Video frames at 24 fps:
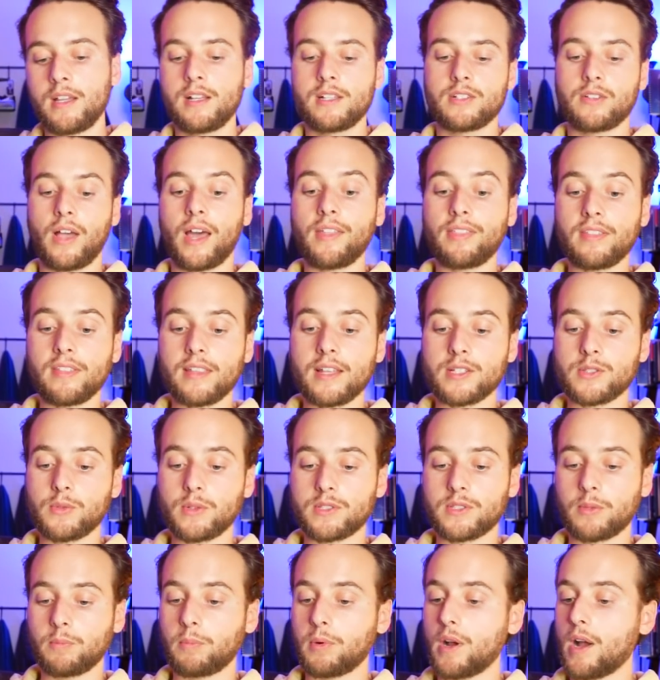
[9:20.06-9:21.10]
So I think that's
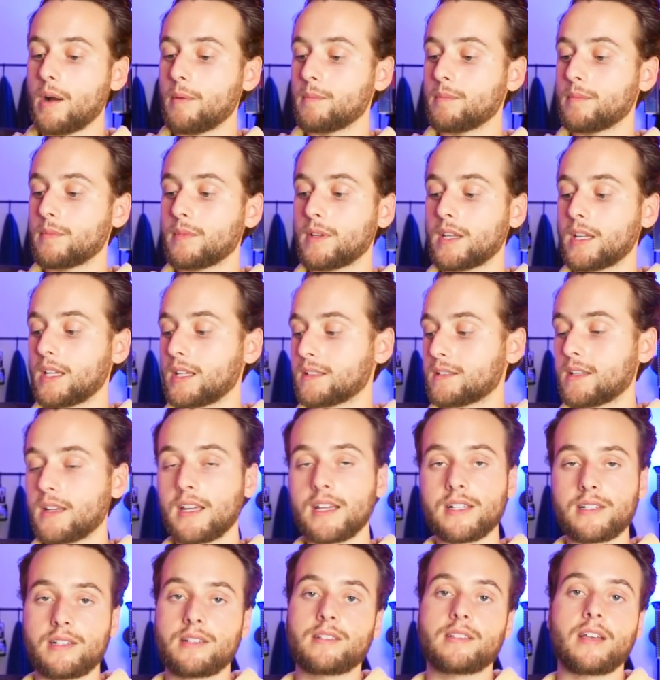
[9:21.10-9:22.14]
what's the problem in
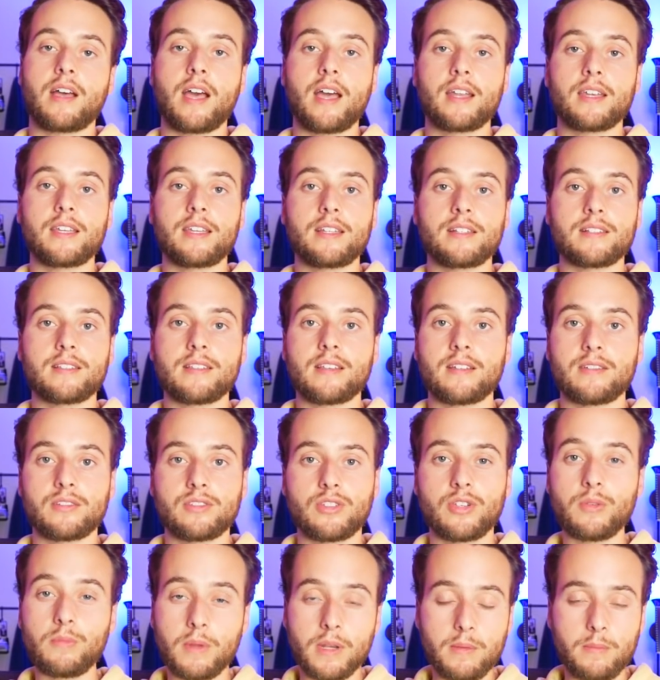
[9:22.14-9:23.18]
today's society is
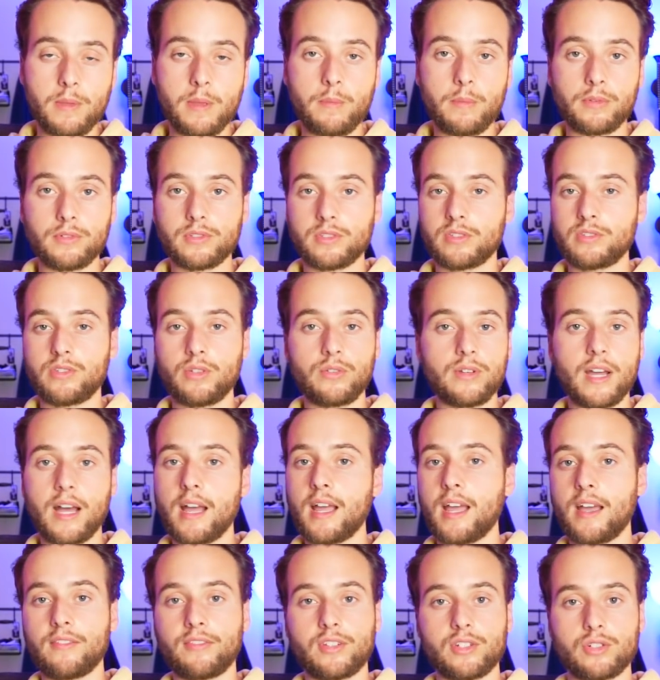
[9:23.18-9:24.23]
too many people do
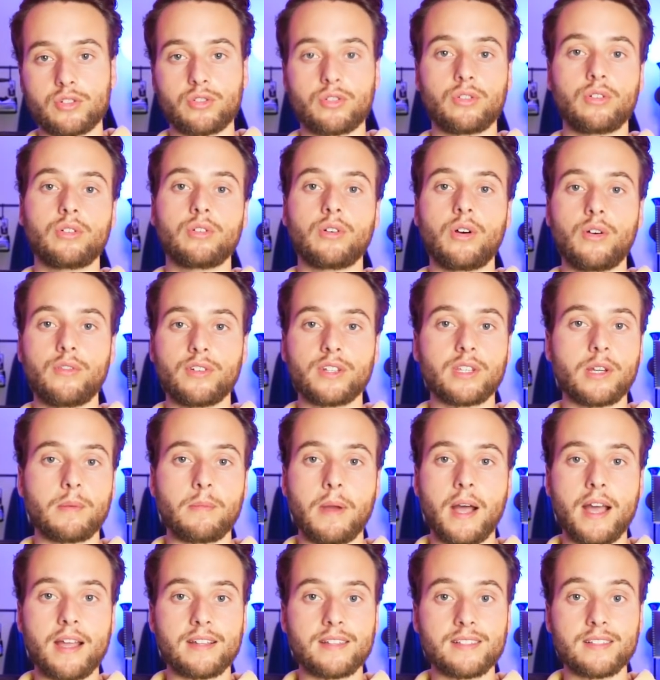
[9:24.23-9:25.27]
not have control over their
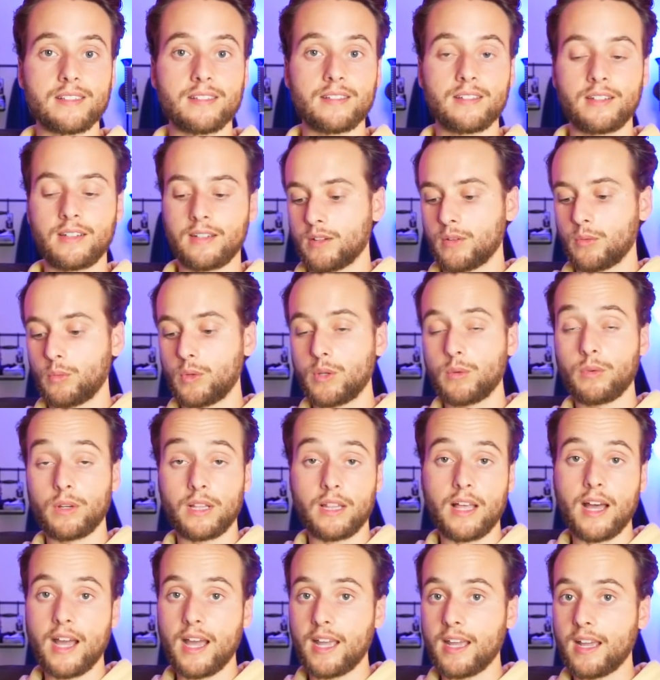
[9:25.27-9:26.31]
minds. We
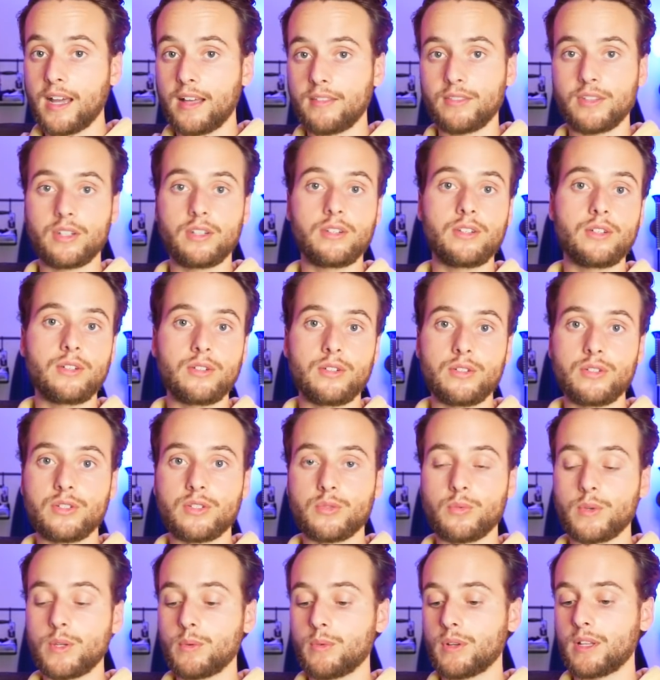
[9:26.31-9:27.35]
rely on the
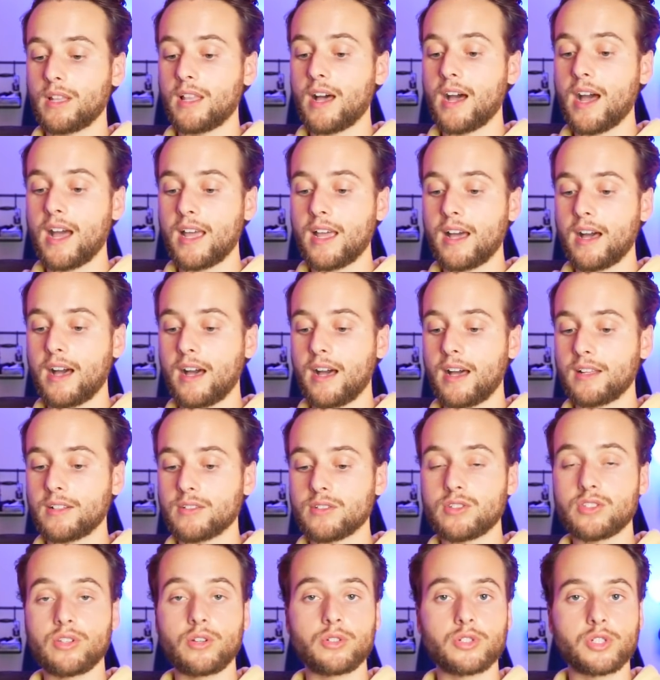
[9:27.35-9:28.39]
news, we rely
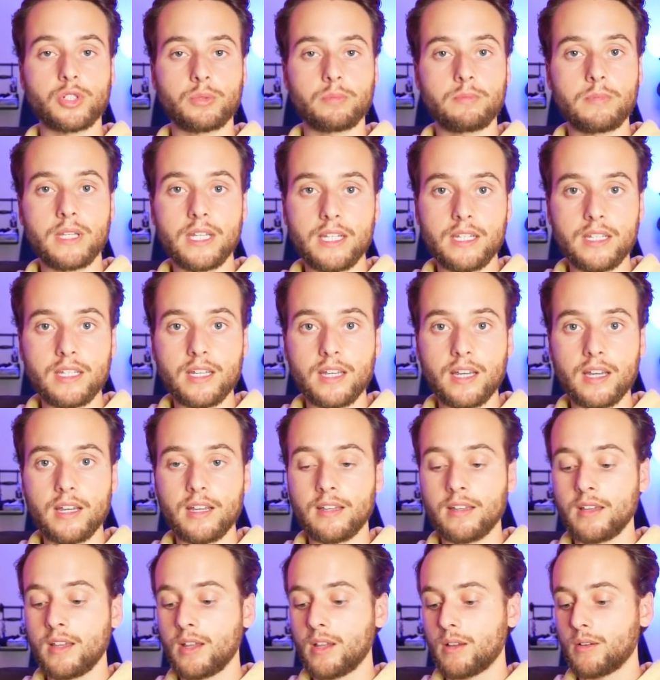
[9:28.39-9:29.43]
on social
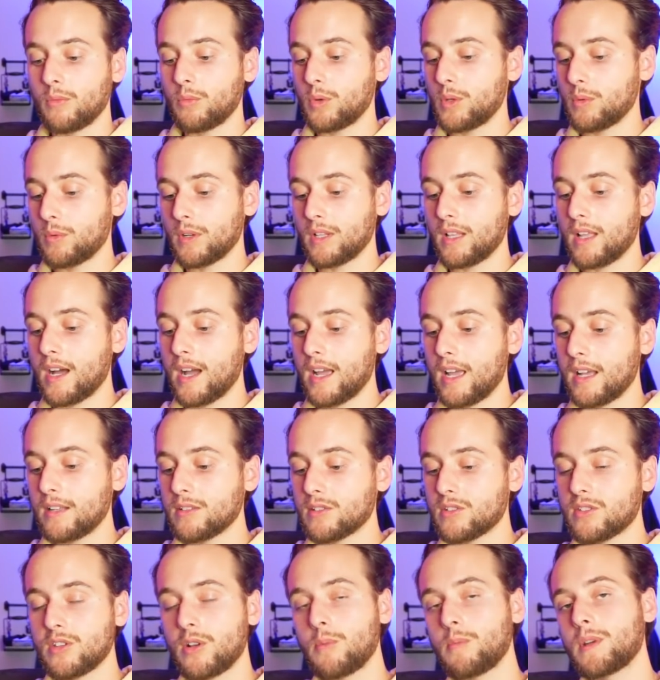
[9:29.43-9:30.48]
media, we rely
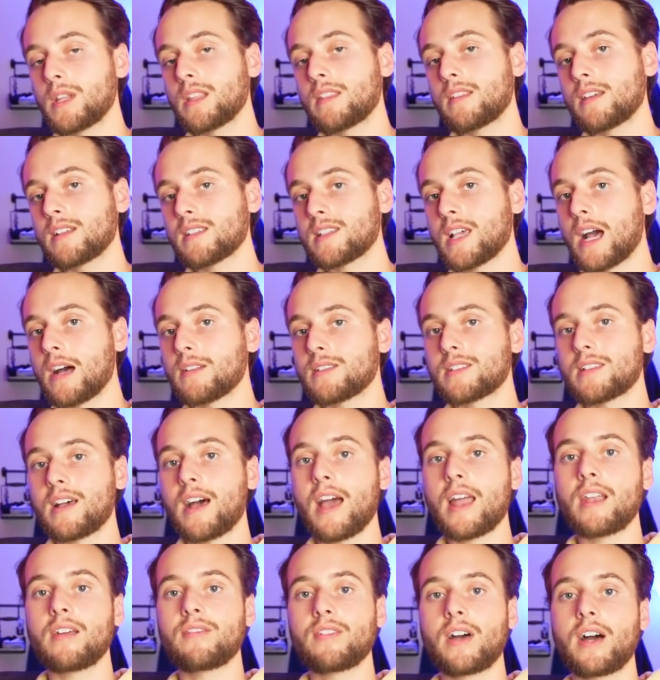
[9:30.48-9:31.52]
on so many things
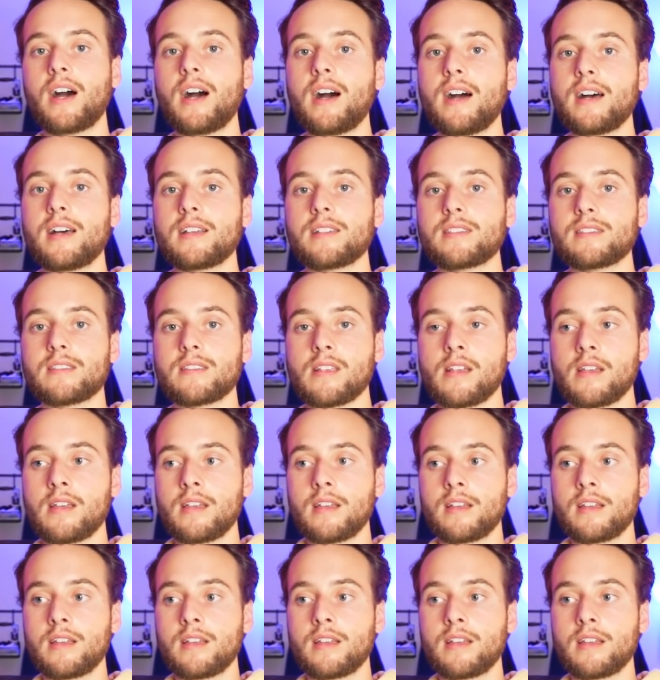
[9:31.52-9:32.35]
outside of us